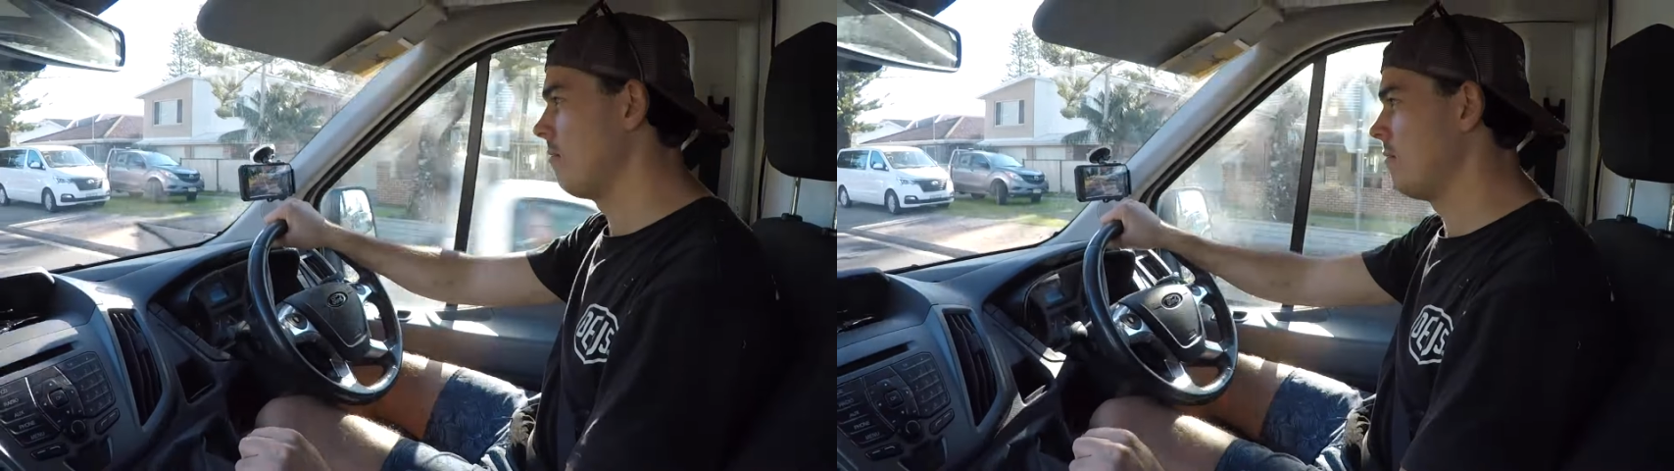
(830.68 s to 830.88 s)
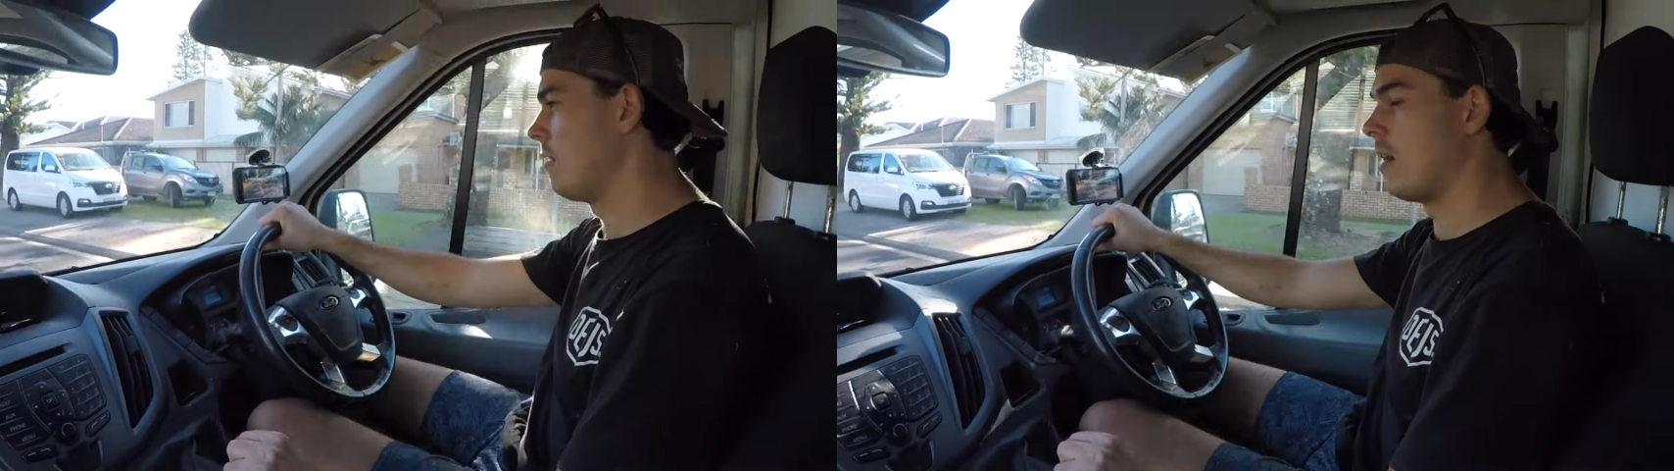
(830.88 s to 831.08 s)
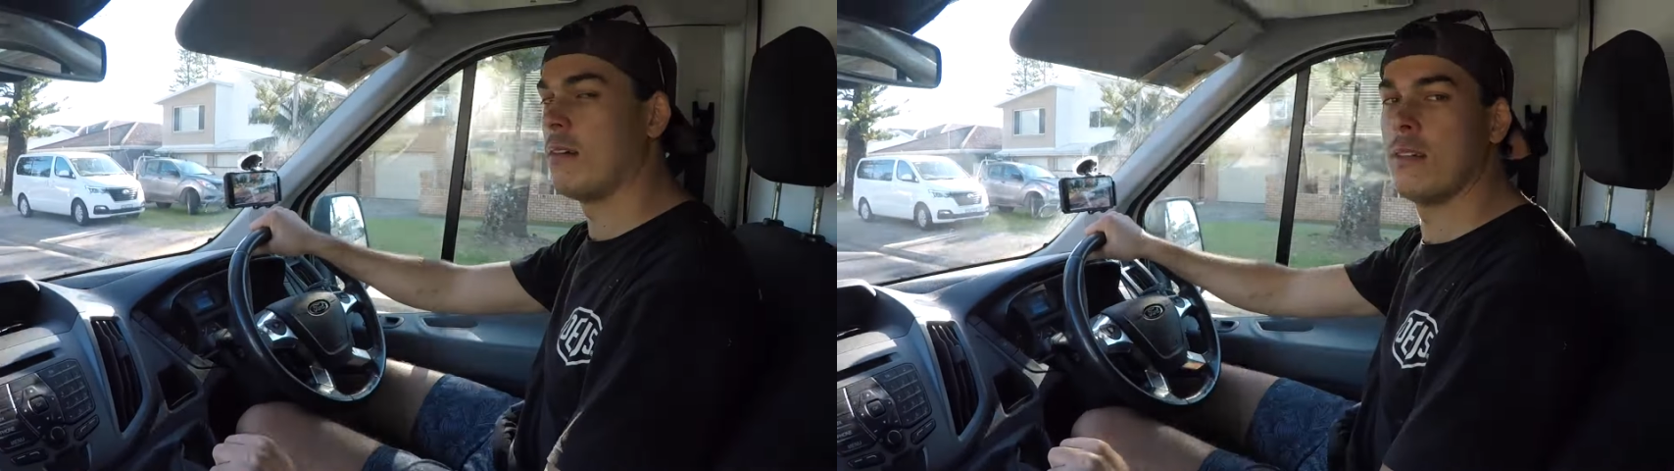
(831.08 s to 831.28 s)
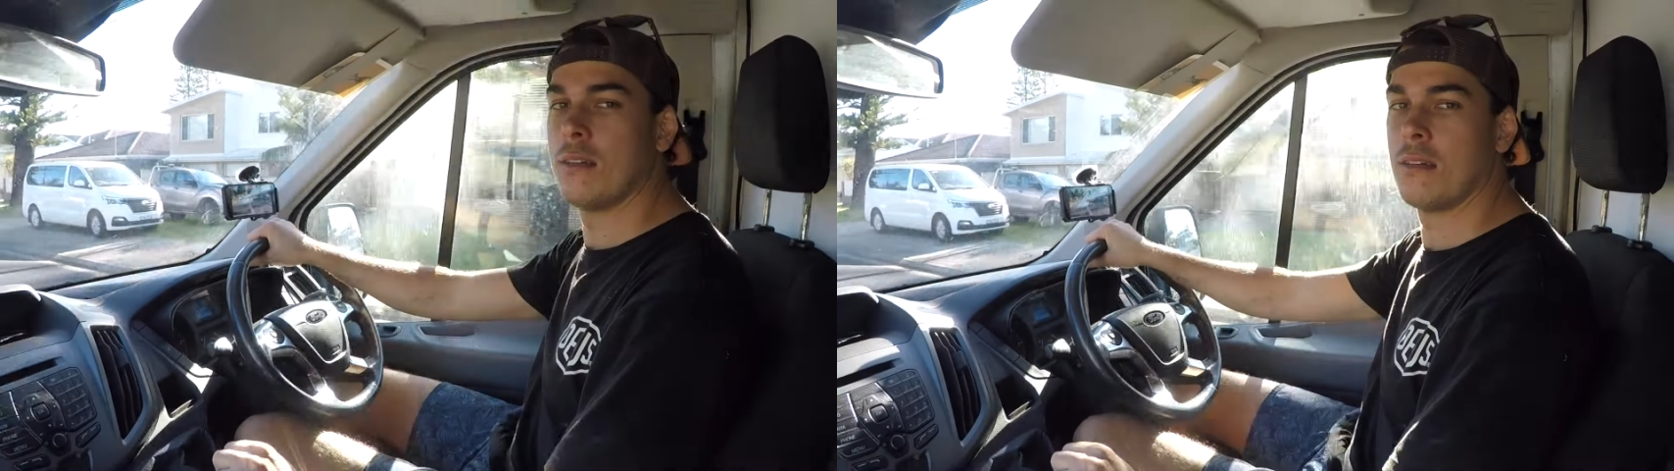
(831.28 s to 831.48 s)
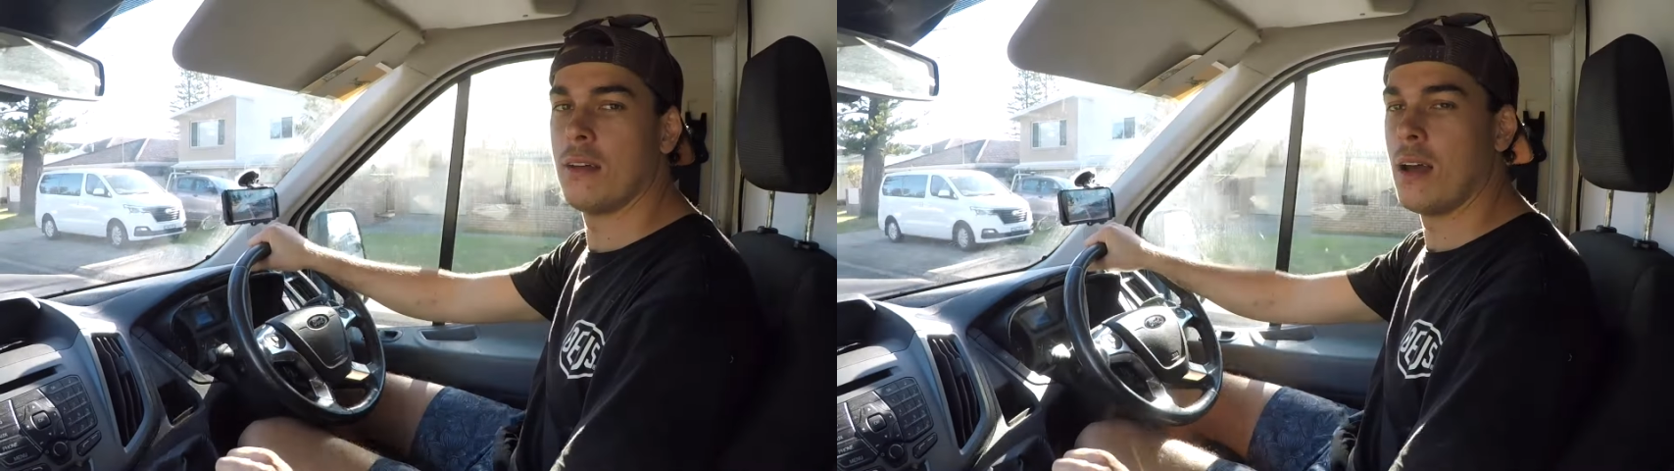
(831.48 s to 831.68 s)
Wow,
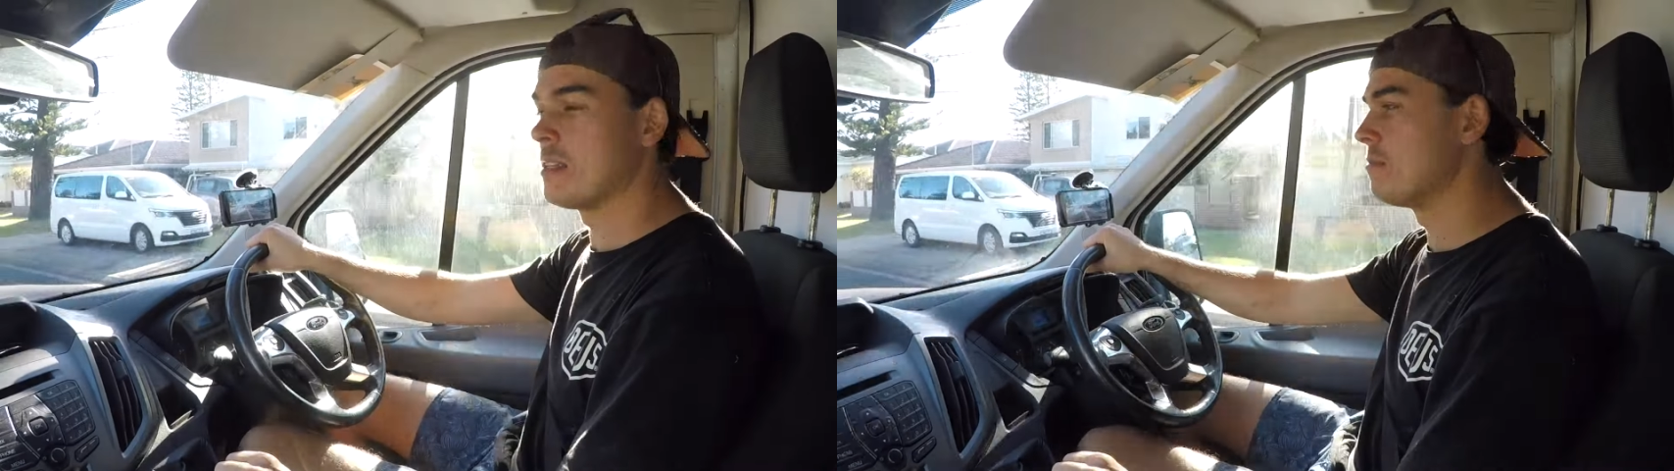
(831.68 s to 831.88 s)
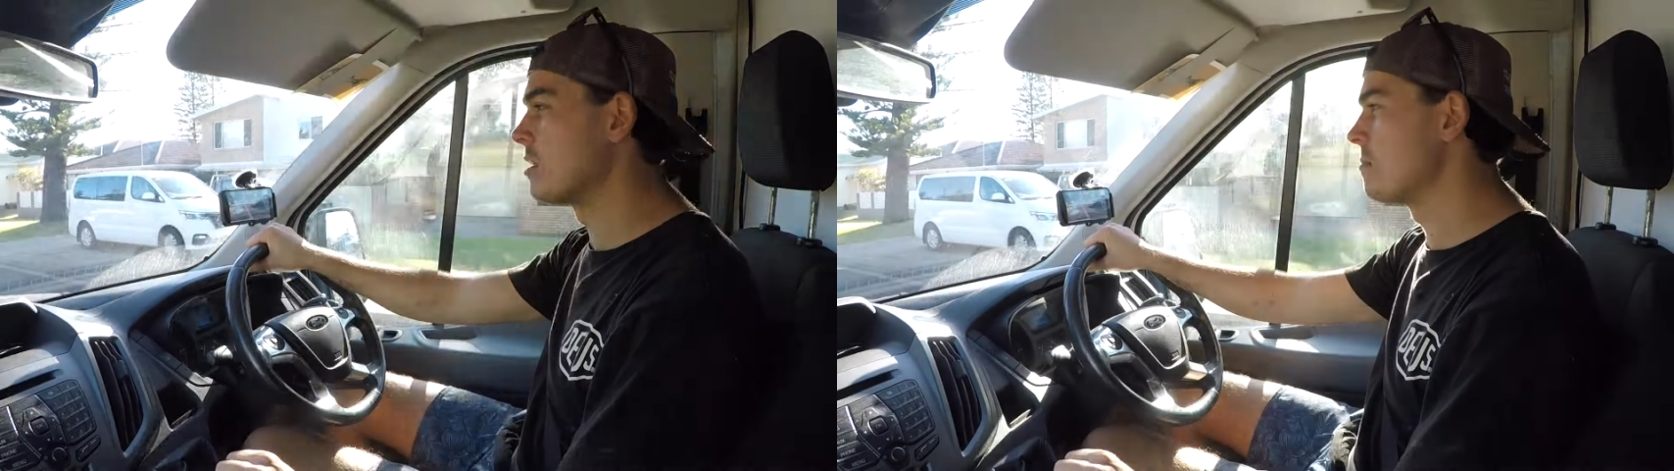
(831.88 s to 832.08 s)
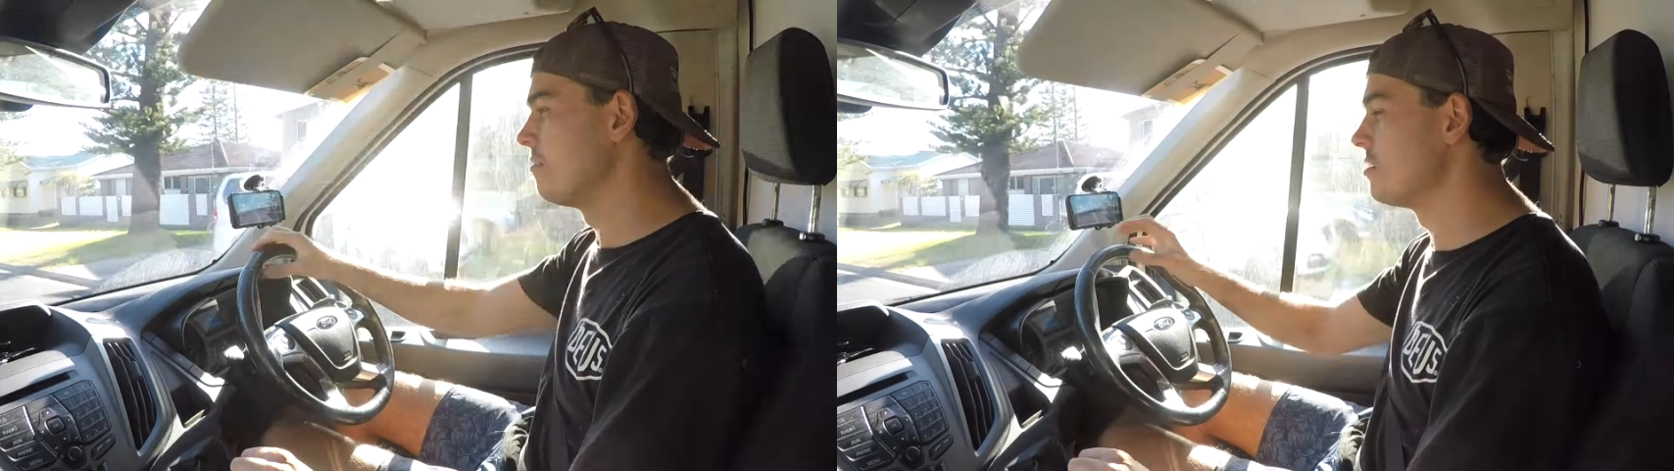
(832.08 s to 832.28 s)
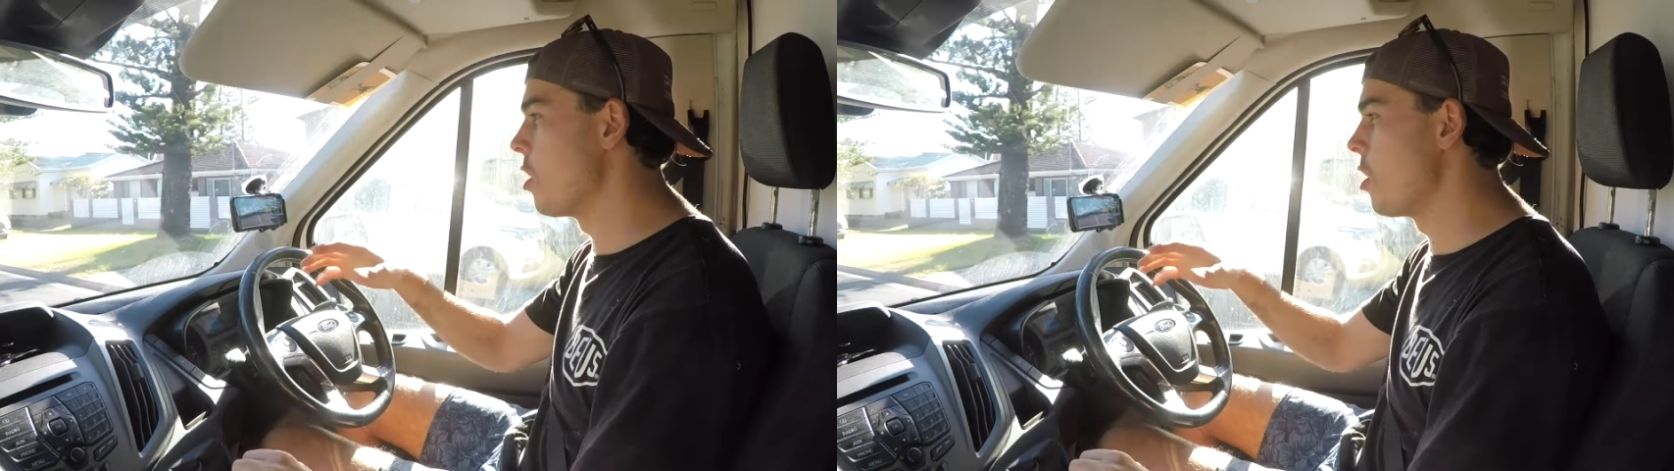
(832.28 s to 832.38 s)
that's much better.